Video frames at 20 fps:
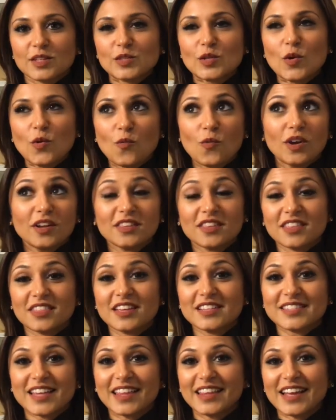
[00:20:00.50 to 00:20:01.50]
So, one of the
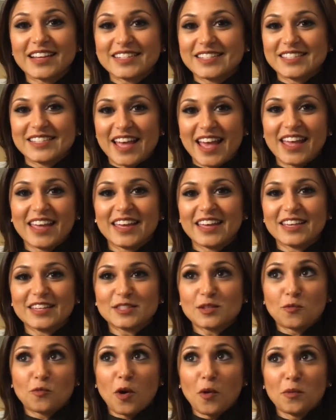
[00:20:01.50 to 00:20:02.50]
things I like to say
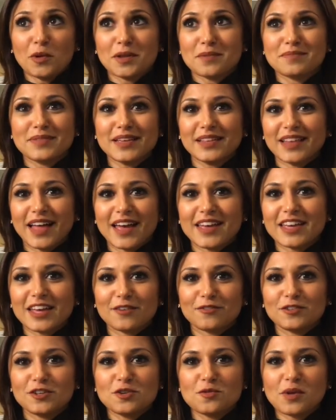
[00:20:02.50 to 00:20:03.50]
is what would it be like
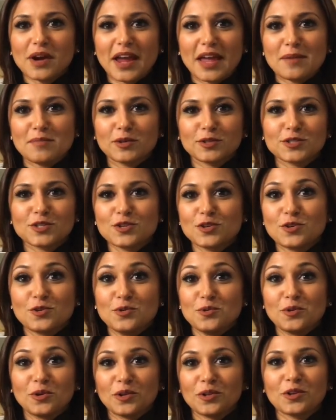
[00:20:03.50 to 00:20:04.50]
if you were able to
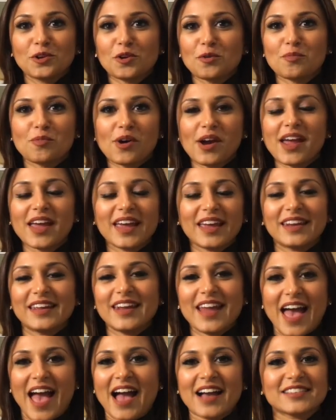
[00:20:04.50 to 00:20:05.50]
Google your brain
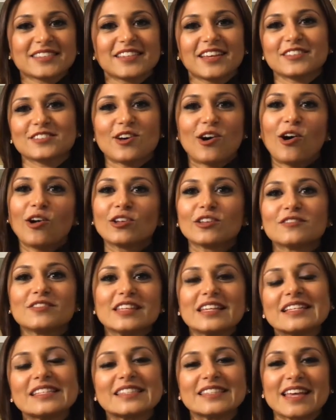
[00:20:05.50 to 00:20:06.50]
and access all of
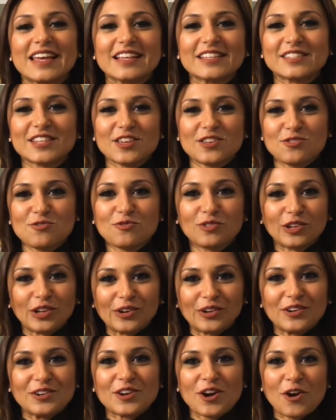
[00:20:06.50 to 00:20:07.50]
these things that you've
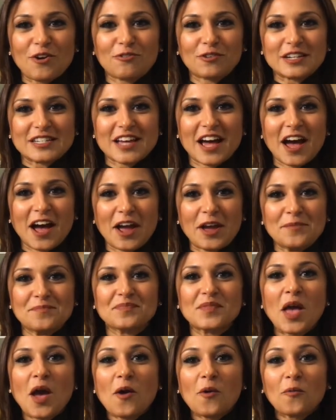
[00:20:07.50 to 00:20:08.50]
learned over time?
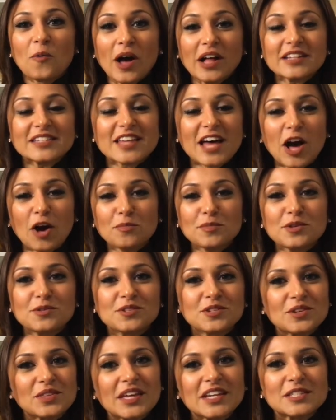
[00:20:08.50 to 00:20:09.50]
Well, to help you
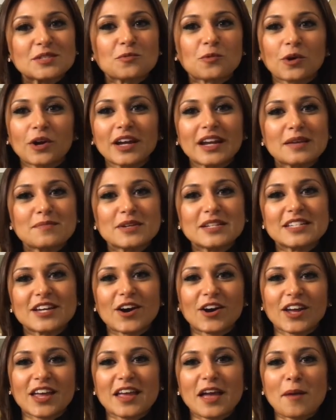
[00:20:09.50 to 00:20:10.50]
do this, we're going to be
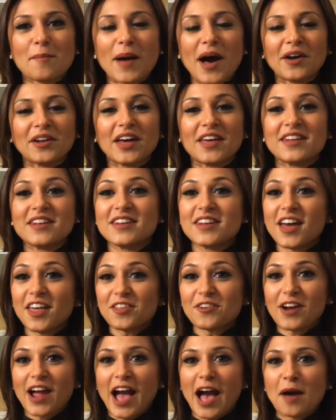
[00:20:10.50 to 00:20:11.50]
talking about
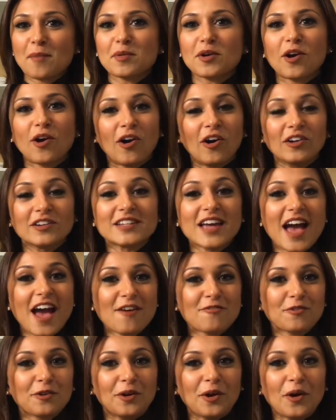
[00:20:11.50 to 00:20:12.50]
another app called
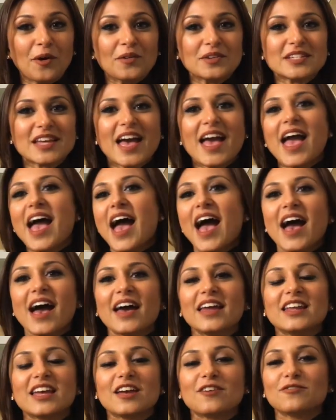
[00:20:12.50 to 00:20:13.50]
Evernote.
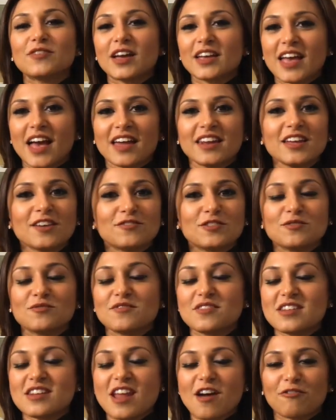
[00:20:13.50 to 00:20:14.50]
And if, again, if
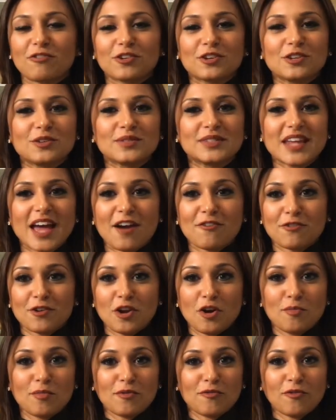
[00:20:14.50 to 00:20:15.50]
you've never used
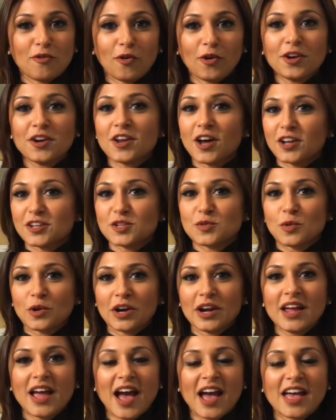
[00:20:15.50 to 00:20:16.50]
Evernote before, not to
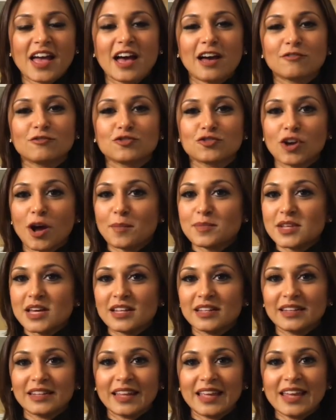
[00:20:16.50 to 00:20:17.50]
worry, I have dropped
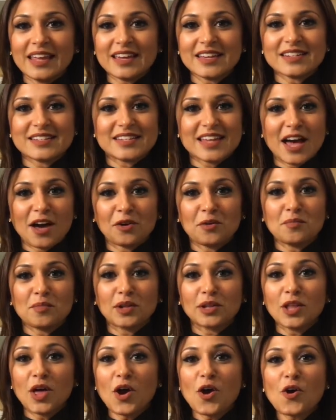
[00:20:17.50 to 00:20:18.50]
a link down
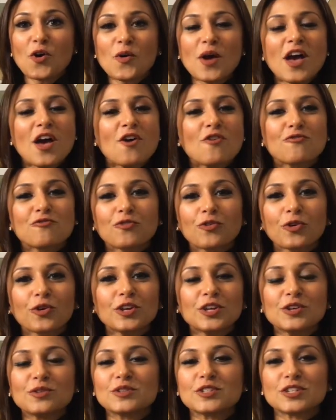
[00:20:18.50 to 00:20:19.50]
below for
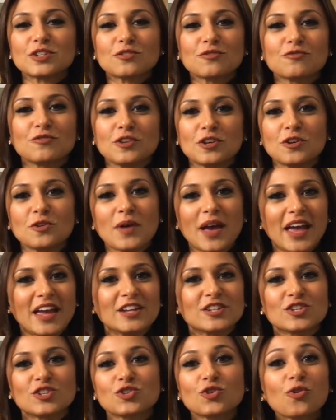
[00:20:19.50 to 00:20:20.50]
you to view
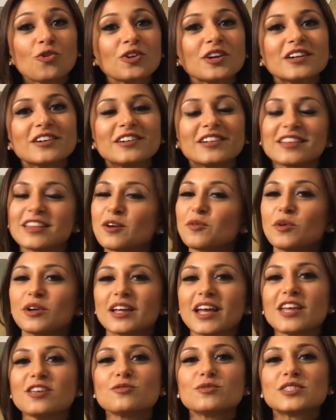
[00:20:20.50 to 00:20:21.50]
a tutorial that will
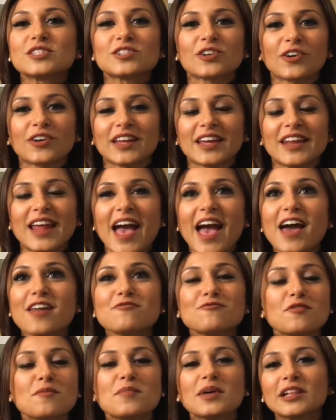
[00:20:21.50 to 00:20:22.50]
get you started
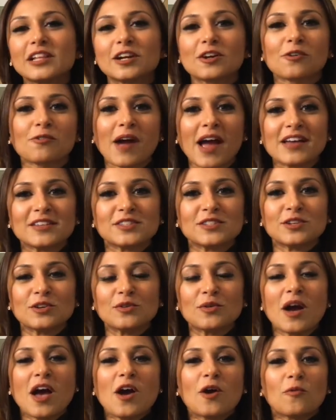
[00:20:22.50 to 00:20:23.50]
and familiarize
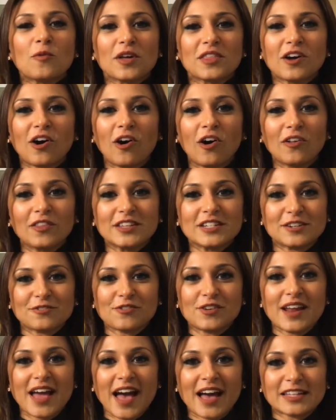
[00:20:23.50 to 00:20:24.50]
you with all the
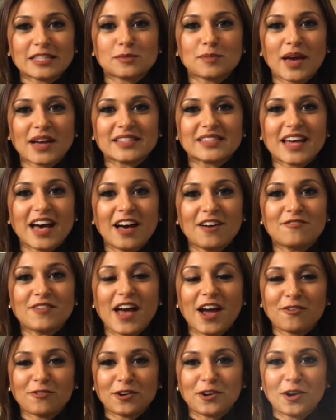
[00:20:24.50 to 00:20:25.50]
different aspects of
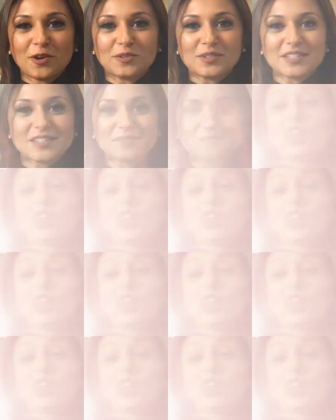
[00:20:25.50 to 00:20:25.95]
Evernote.